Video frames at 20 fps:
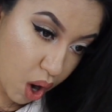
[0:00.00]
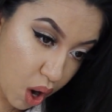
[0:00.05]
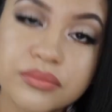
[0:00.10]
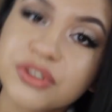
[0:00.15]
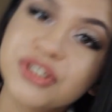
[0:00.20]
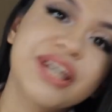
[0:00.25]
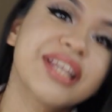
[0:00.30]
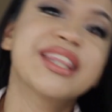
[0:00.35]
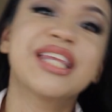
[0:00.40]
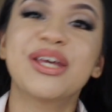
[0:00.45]

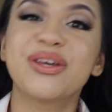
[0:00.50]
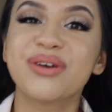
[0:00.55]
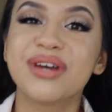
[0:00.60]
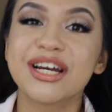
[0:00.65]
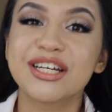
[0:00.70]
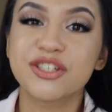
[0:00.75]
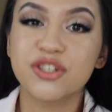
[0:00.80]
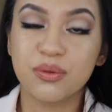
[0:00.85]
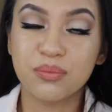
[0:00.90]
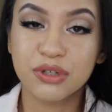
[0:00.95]
So yeah, thank you
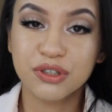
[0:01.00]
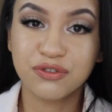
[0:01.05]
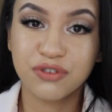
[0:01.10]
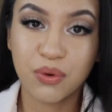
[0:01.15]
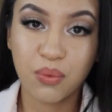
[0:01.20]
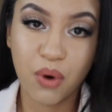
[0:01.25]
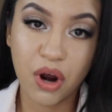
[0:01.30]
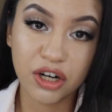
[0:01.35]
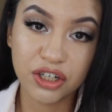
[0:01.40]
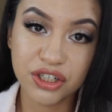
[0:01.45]
guys so much for
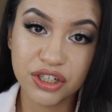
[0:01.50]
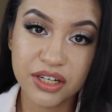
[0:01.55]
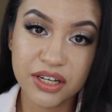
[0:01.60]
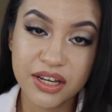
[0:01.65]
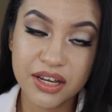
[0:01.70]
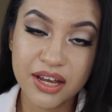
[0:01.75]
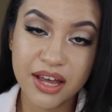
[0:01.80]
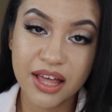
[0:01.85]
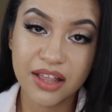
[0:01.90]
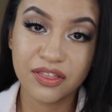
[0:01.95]

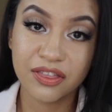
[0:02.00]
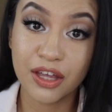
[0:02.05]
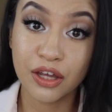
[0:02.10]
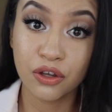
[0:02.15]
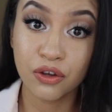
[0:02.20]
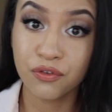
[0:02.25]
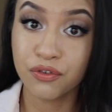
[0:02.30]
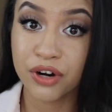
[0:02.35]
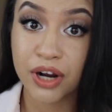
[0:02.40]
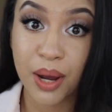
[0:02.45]
watching, and
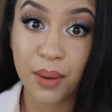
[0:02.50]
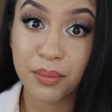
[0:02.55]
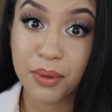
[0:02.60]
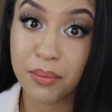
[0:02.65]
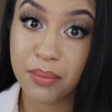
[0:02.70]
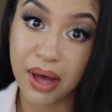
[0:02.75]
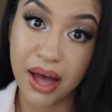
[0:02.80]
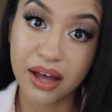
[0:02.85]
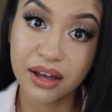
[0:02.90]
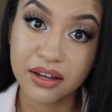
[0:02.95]
thank you for coming
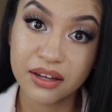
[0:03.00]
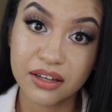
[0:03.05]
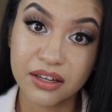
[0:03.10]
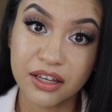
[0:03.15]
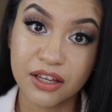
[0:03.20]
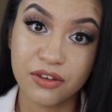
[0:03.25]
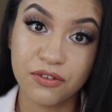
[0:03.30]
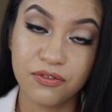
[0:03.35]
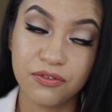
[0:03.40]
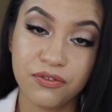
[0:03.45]
back
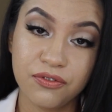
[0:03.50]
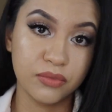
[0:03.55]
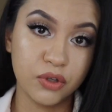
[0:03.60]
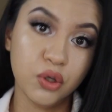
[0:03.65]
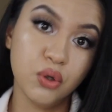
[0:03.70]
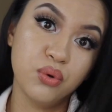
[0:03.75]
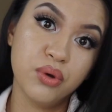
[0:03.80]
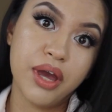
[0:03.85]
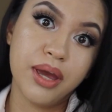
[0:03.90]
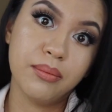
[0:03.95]
if
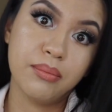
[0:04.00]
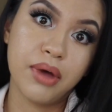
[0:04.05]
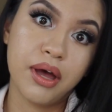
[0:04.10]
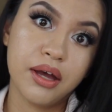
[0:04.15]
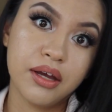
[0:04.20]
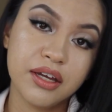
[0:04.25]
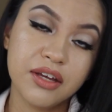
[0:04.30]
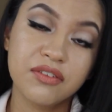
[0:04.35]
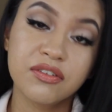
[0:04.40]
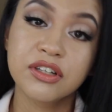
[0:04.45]
you came
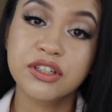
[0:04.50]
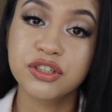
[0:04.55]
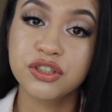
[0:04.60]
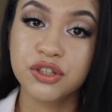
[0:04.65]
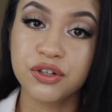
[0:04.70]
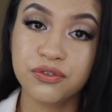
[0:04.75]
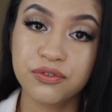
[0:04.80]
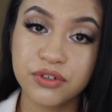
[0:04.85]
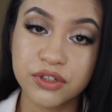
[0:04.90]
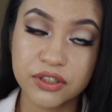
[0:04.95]
back. If this is
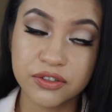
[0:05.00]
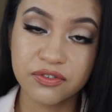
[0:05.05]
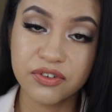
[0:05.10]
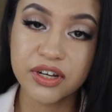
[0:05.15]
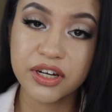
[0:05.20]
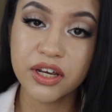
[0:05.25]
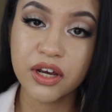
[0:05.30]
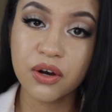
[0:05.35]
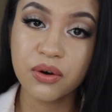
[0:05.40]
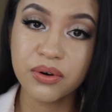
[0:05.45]
your first
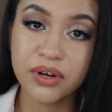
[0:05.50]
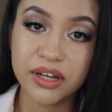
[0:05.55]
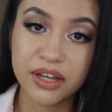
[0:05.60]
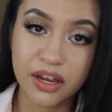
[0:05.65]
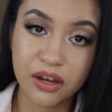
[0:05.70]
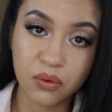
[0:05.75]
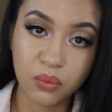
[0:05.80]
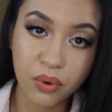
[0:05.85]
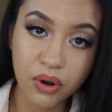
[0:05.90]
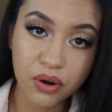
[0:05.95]
video, again,